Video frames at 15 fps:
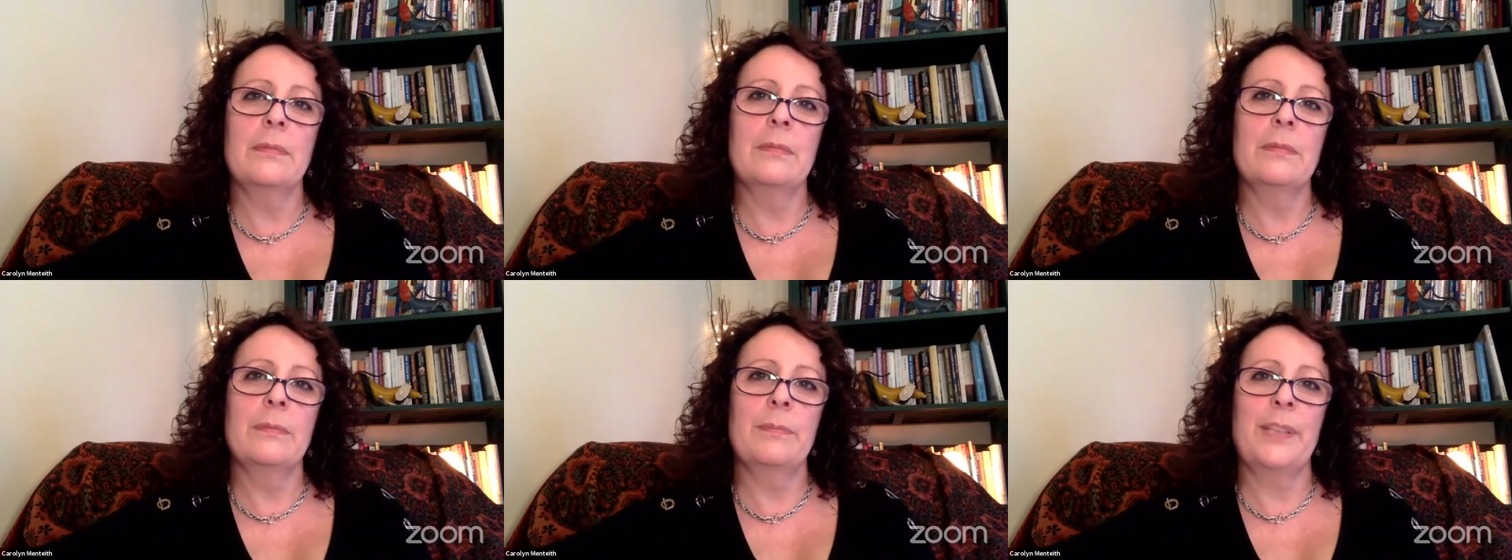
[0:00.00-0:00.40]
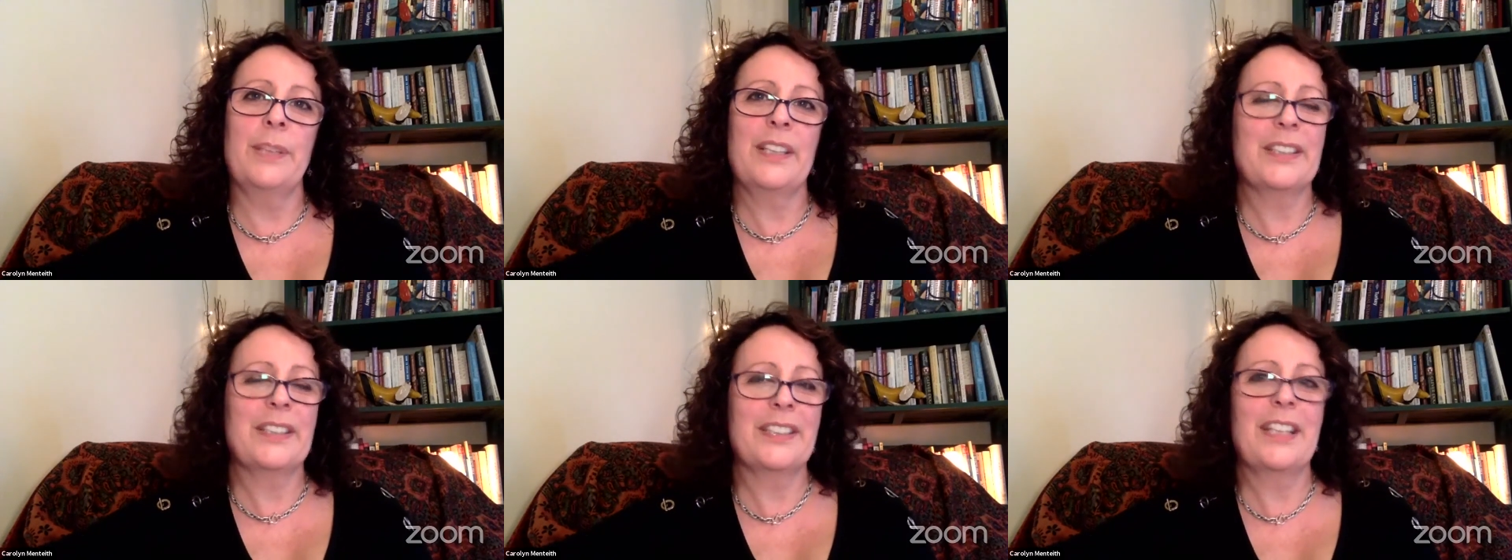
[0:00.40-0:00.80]

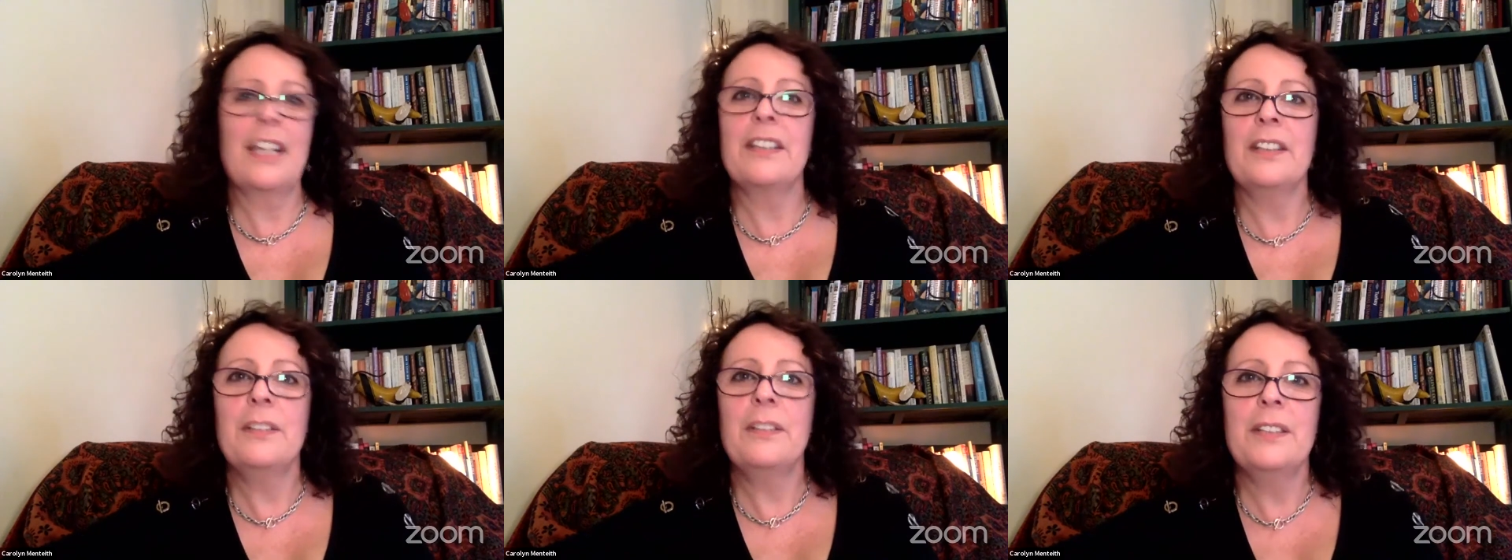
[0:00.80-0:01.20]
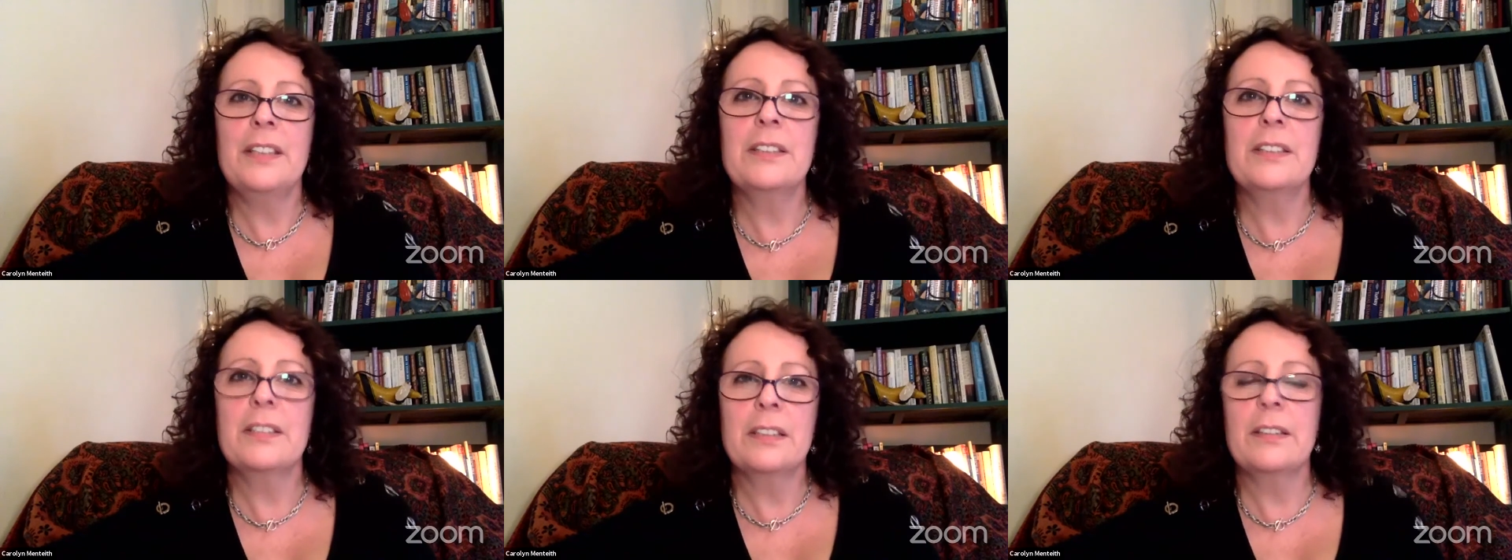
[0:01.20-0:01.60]
Because again, you need
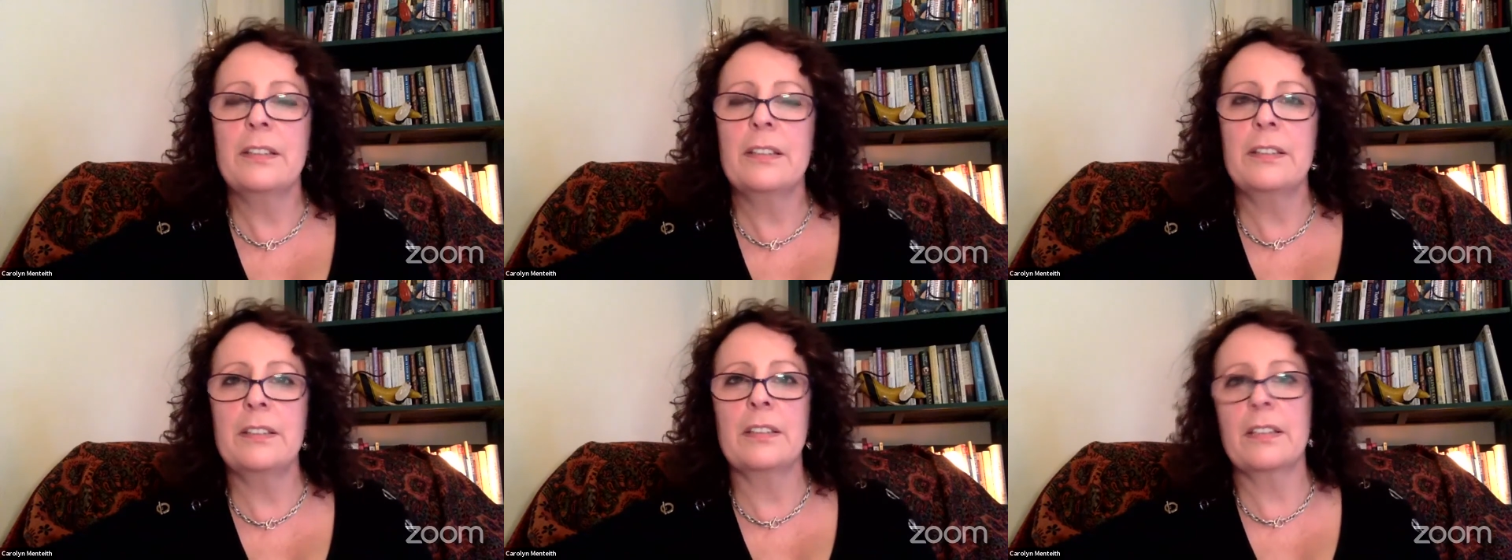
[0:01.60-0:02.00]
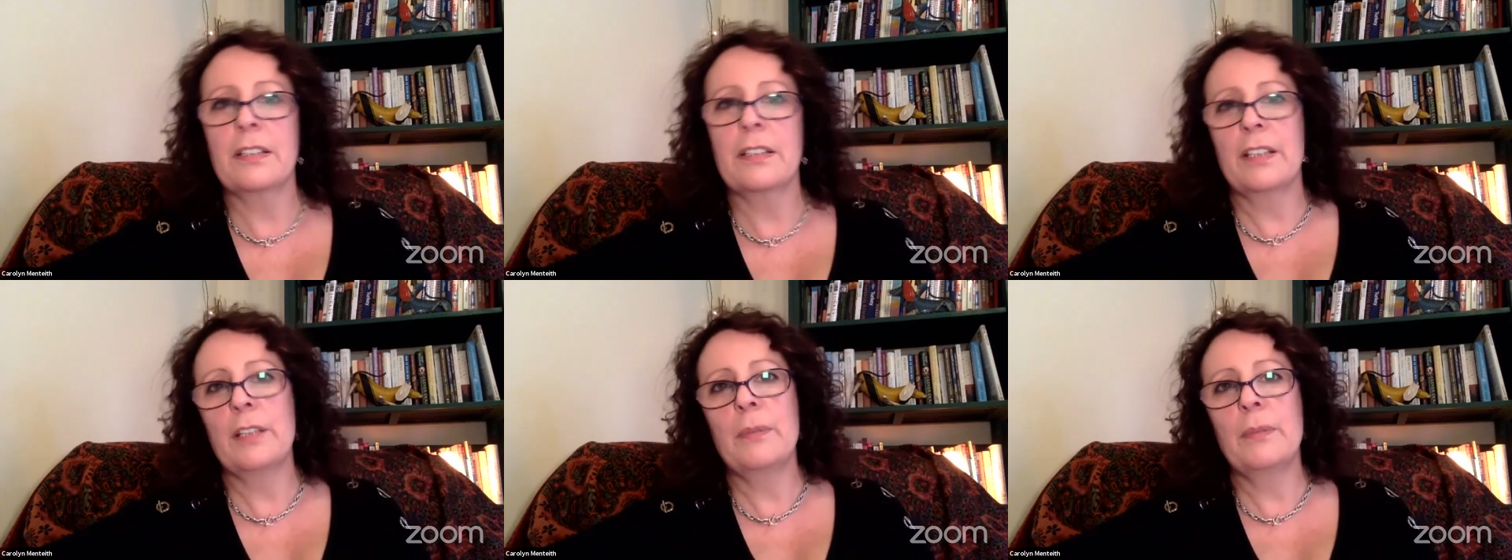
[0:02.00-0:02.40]
to know that your dog can
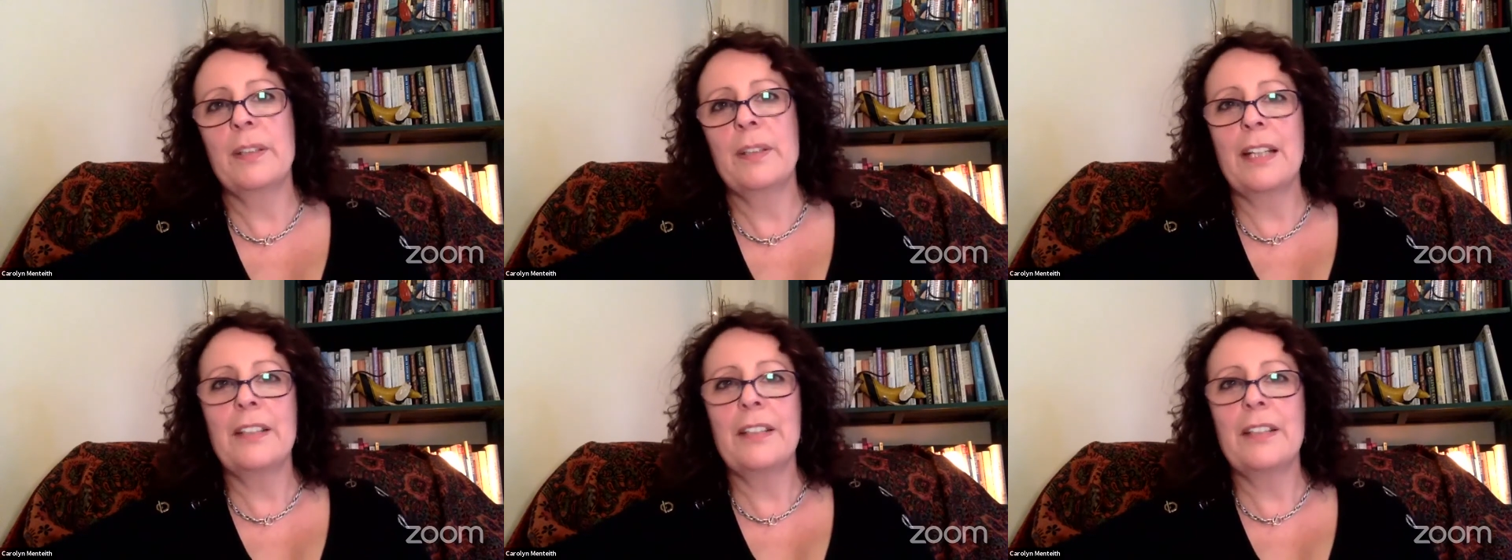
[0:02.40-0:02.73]
cope with that.